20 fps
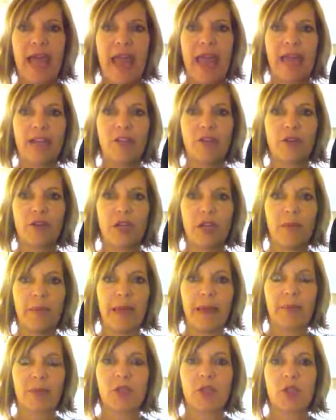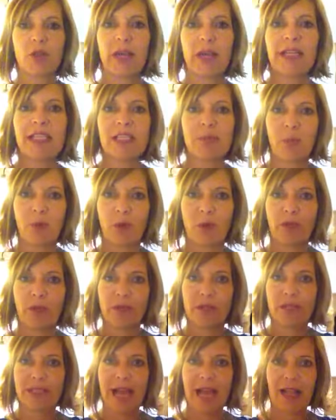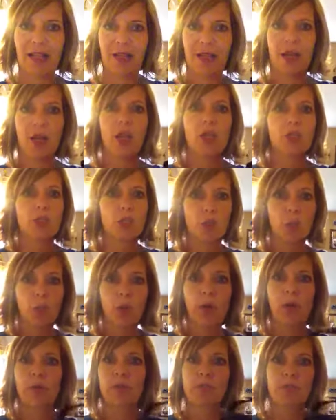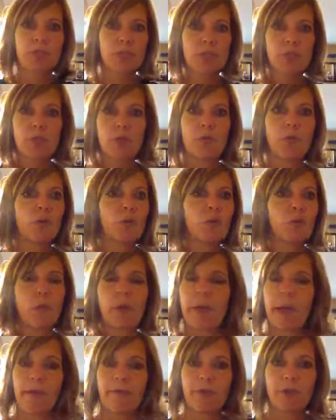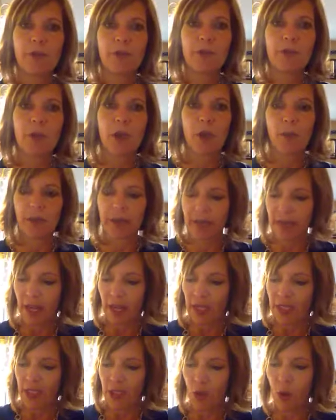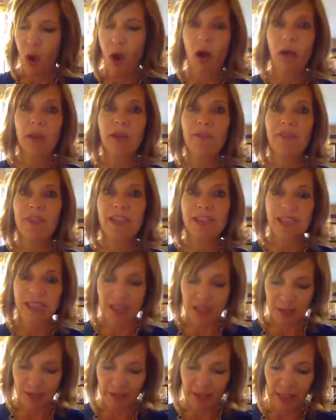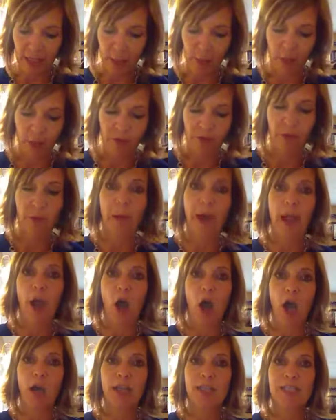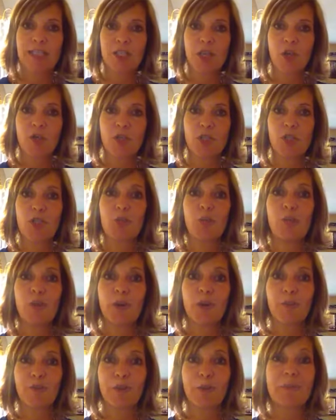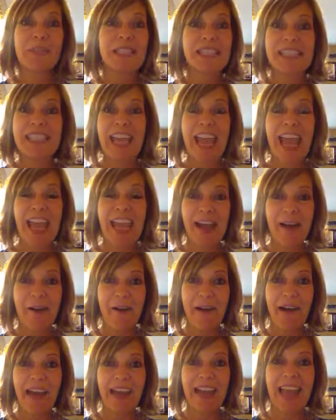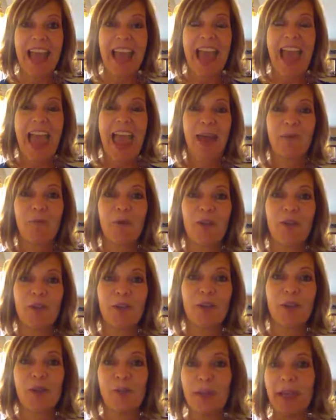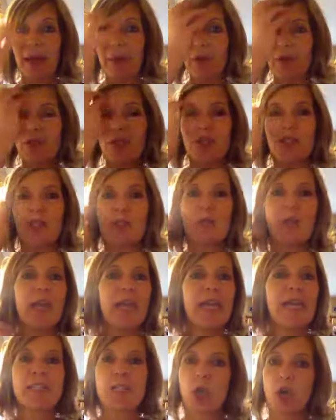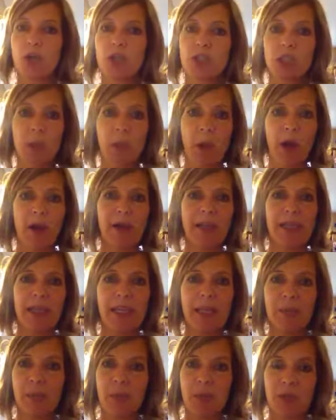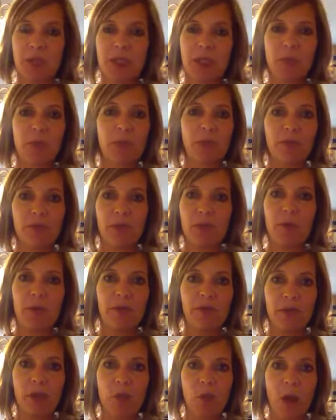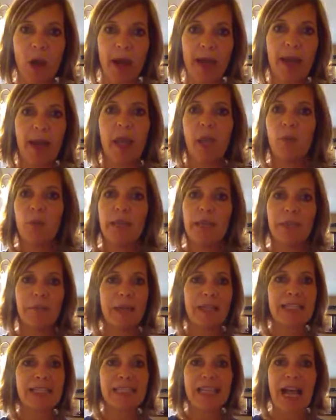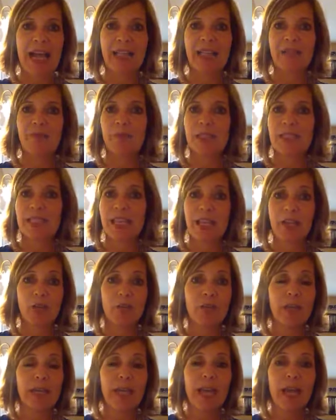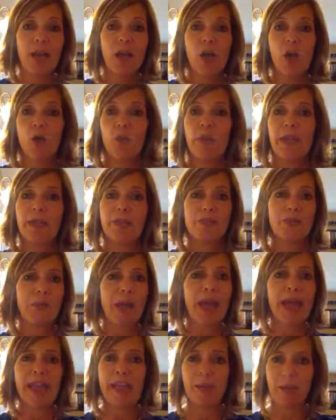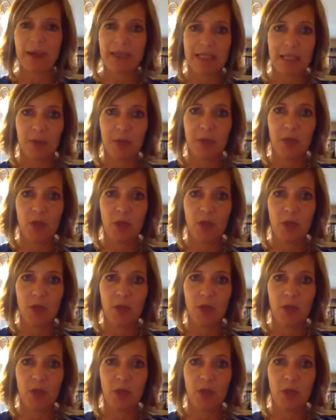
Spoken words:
and you're going to be able to transport your salad to work, to school, wherever you're going. So all of this is available for my August host who book from today on, and what you're going to be able to do is host a party in person with food if you want. We can make salad with sangria, we can do any recipe